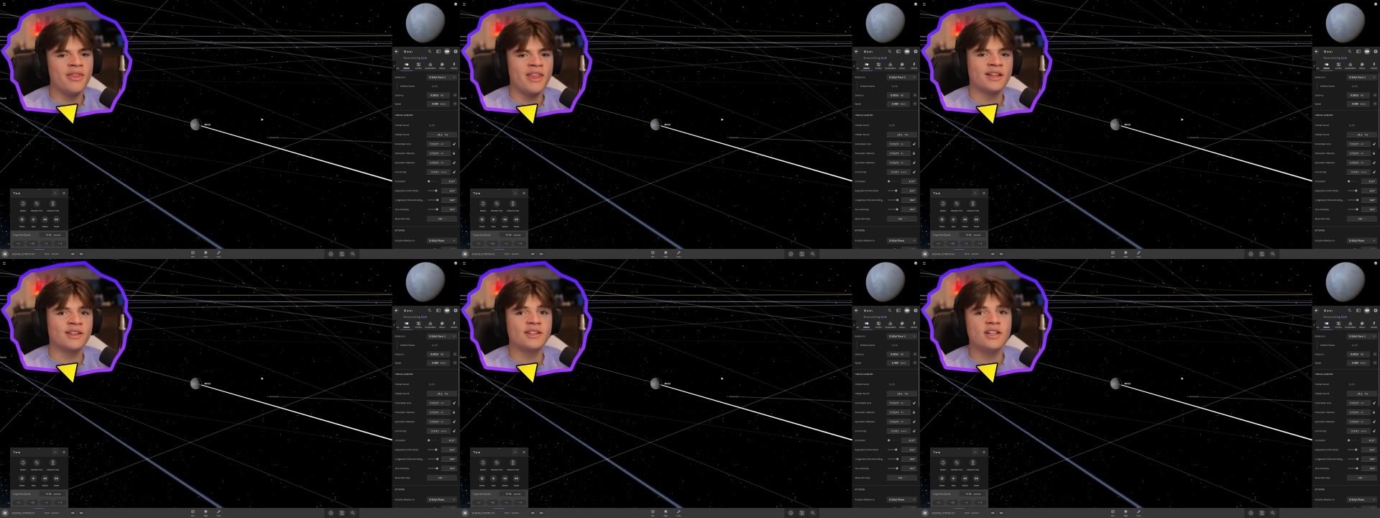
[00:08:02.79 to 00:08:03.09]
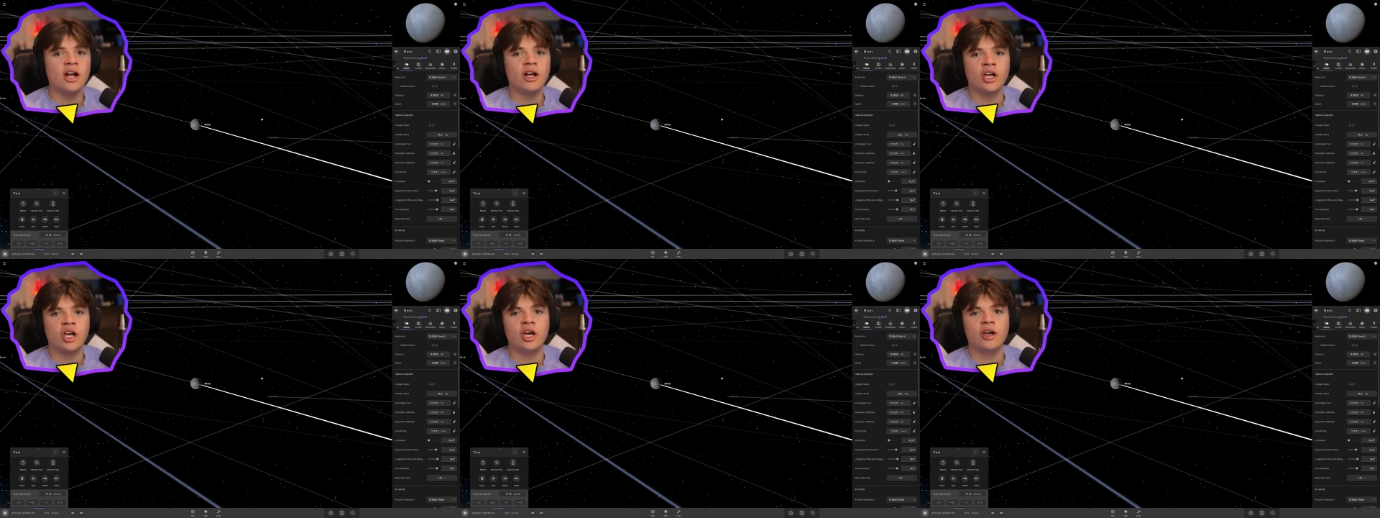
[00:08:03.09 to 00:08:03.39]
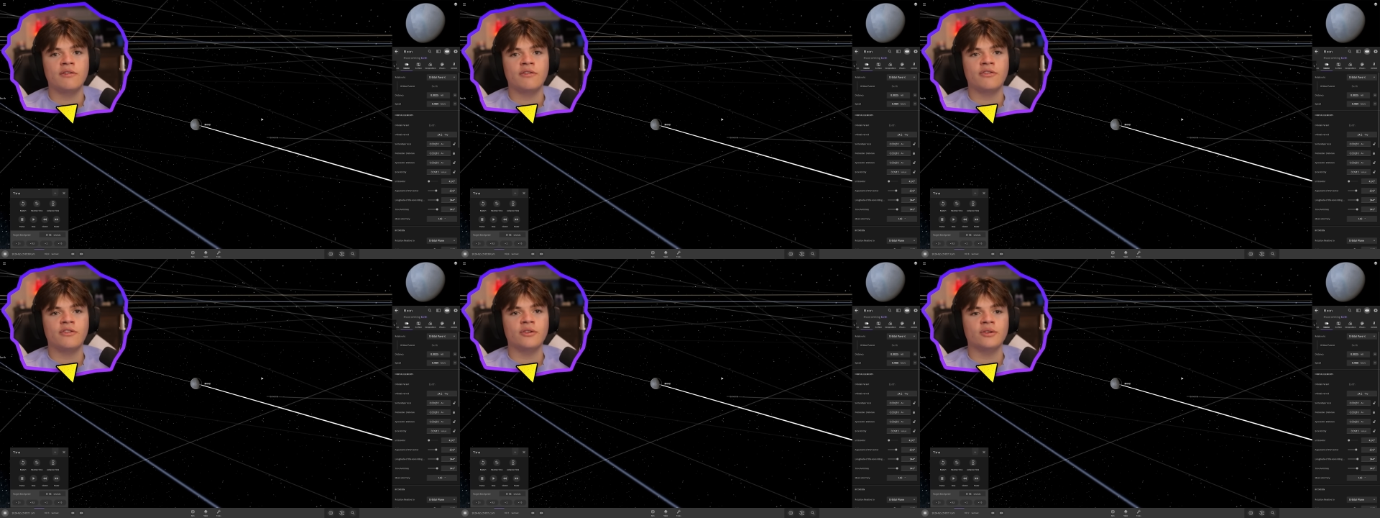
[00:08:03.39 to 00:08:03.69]
that's not
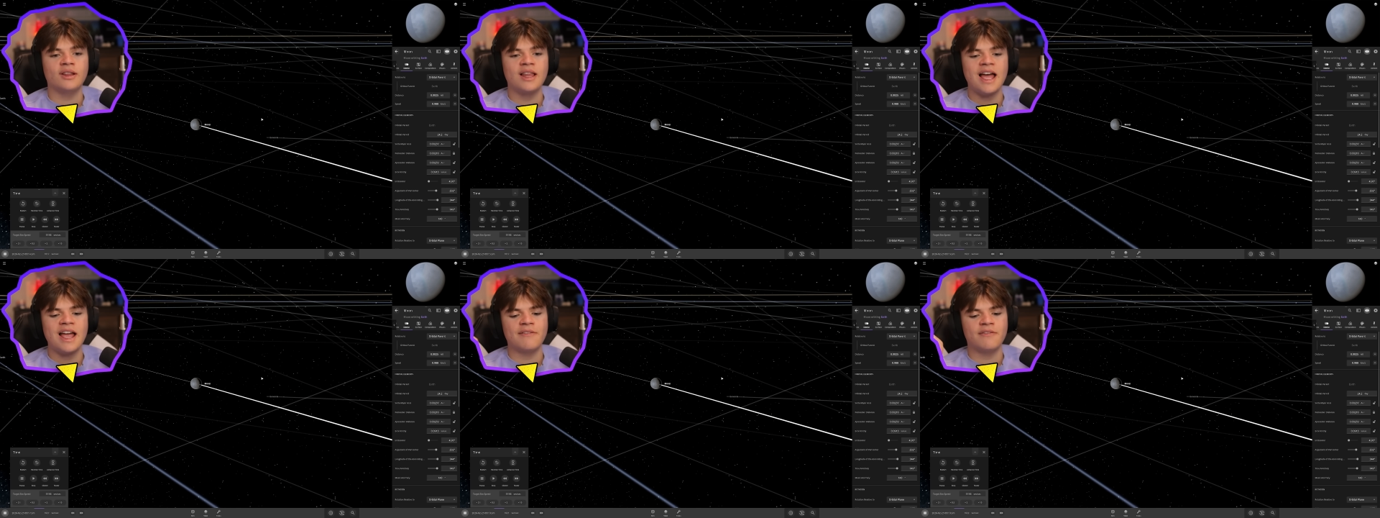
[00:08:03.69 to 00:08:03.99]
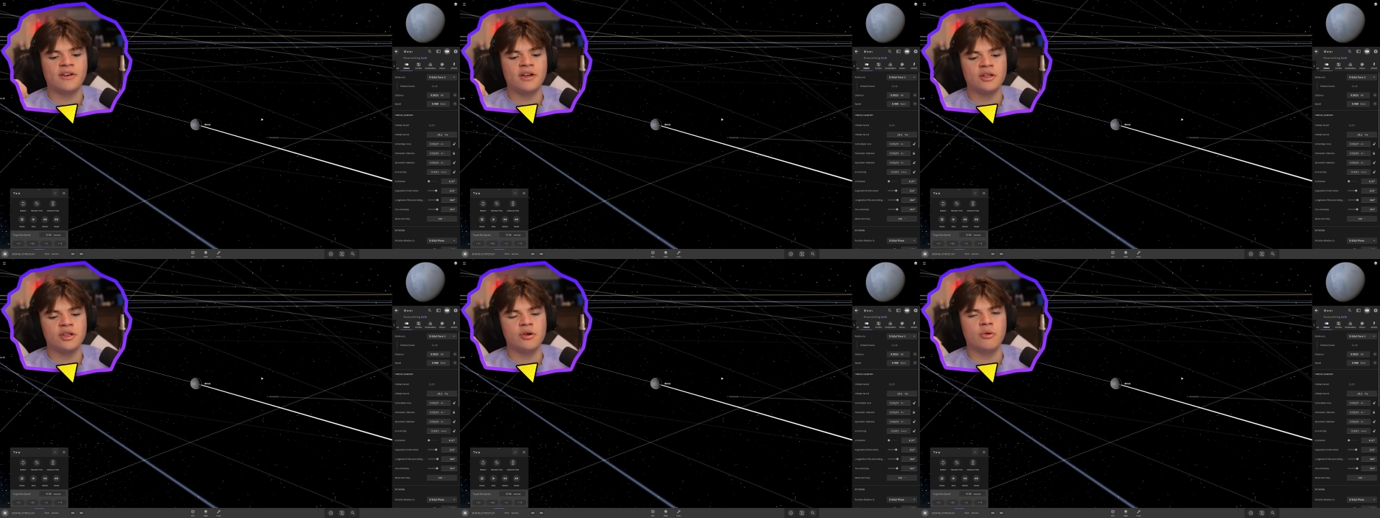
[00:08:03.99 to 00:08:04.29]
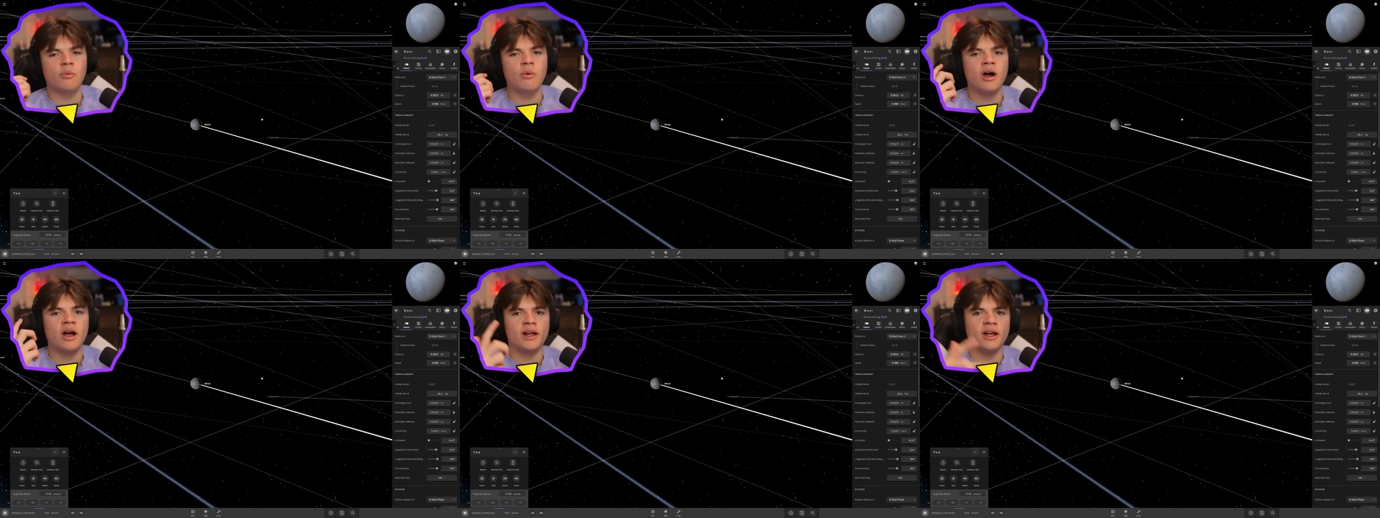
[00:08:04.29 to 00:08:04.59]
good for life because
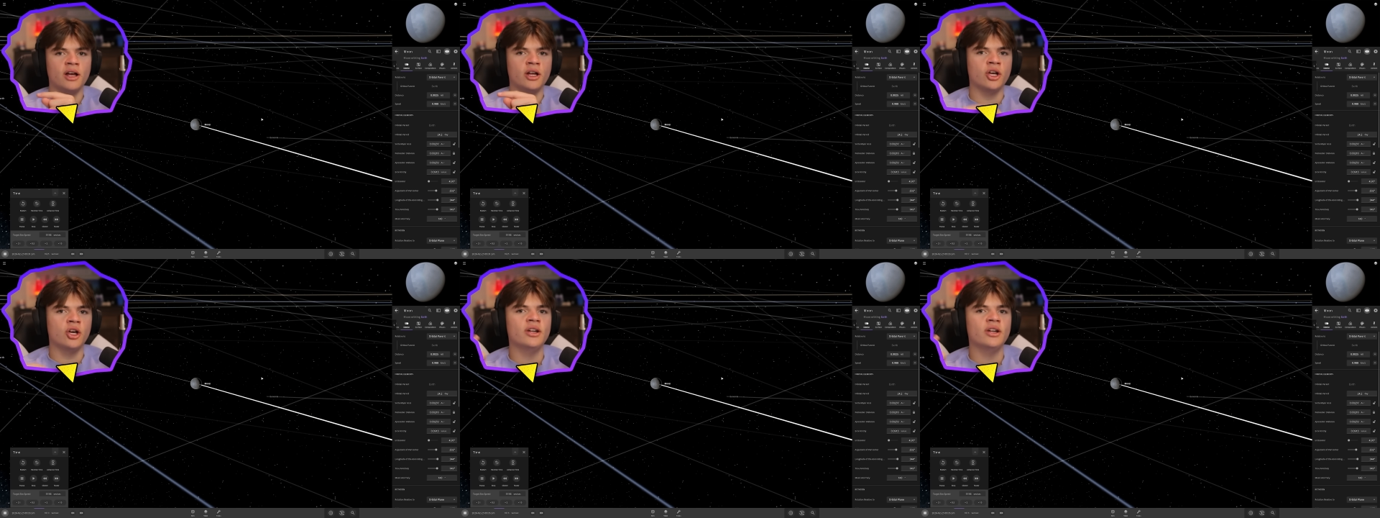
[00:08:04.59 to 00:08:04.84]
you want a